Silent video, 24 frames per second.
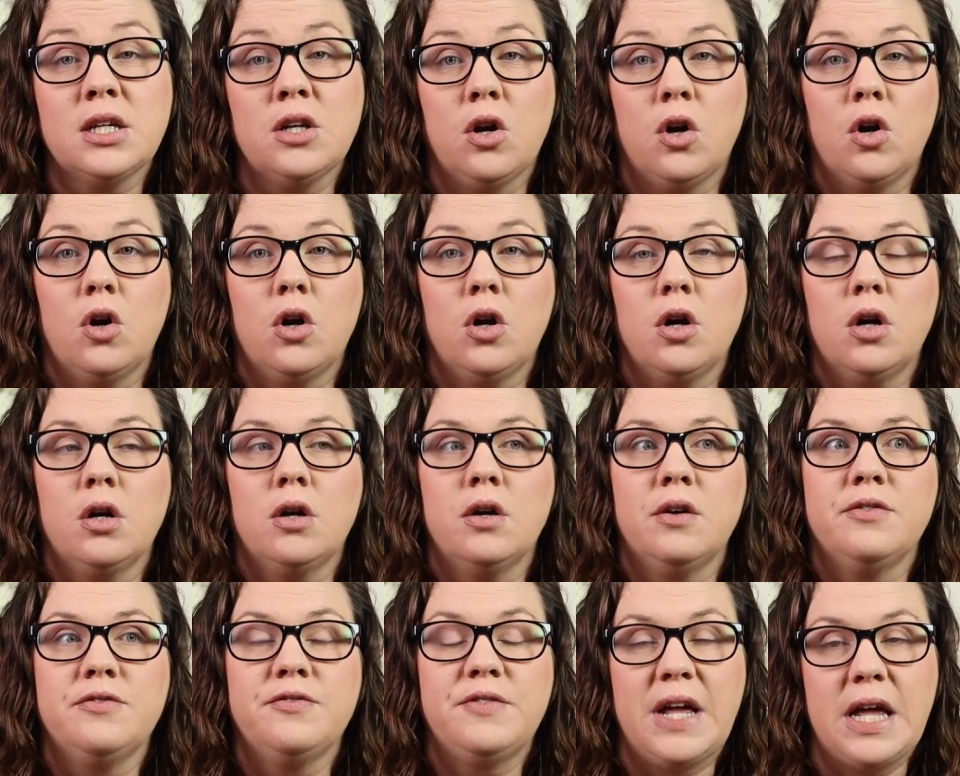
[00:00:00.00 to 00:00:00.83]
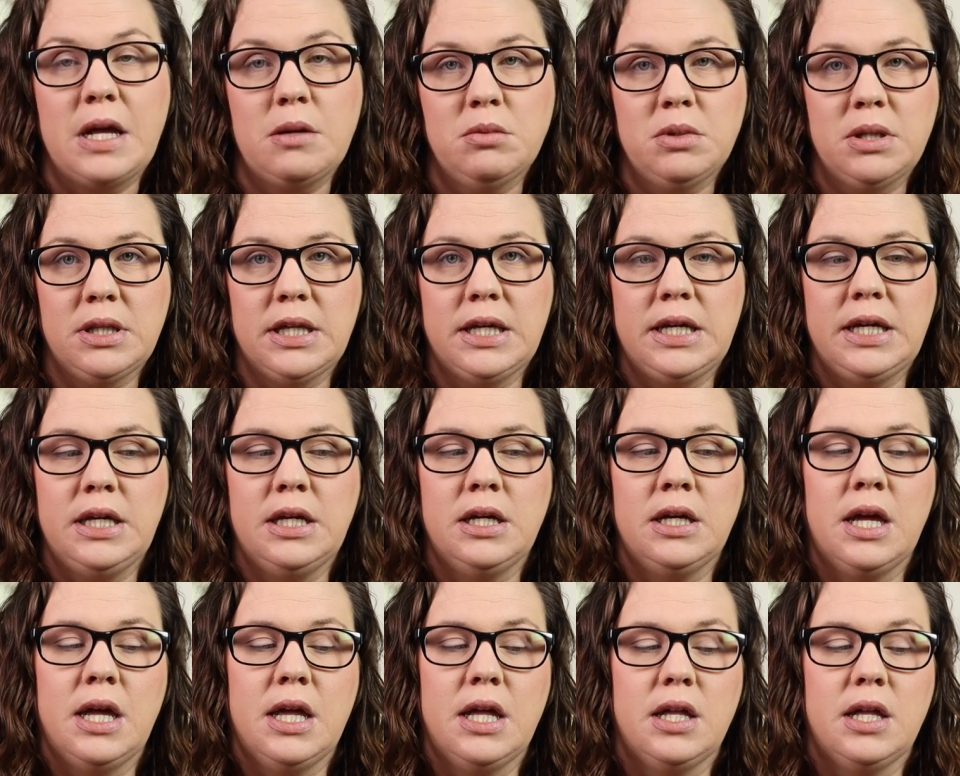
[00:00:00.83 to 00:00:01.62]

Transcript: and our family,